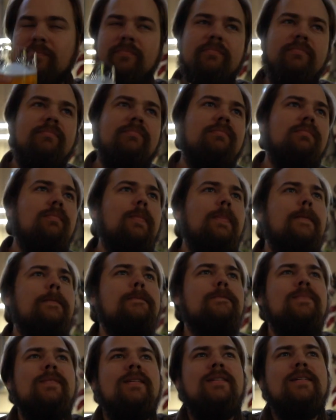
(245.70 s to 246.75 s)
That is
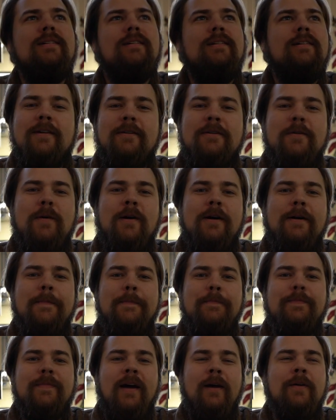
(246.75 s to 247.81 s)
awesome. Okay, you know what?
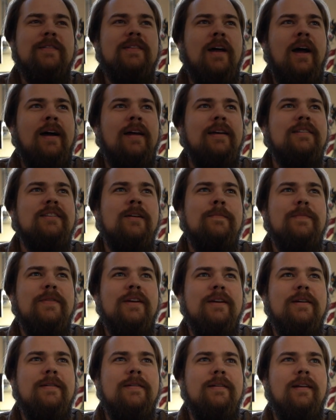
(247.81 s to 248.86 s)
I was eyeing
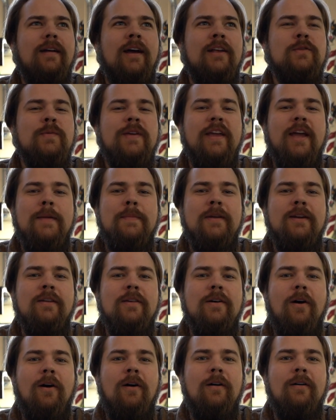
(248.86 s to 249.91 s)
something as we came into
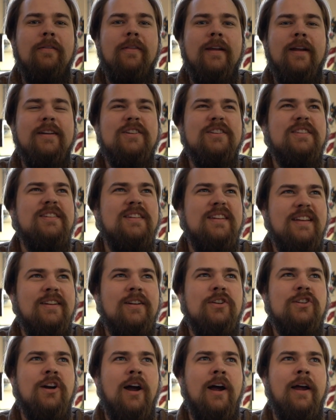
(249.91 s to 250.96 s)
the hall that I just need
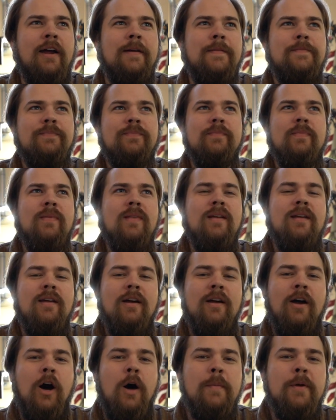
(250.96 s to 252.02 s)
to try.
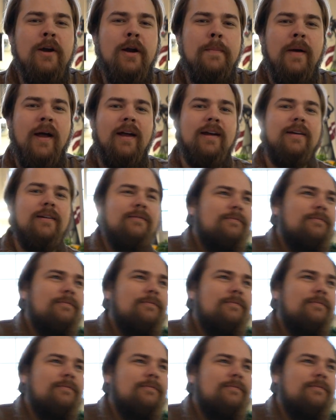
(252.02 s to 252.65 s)
I'll be right back.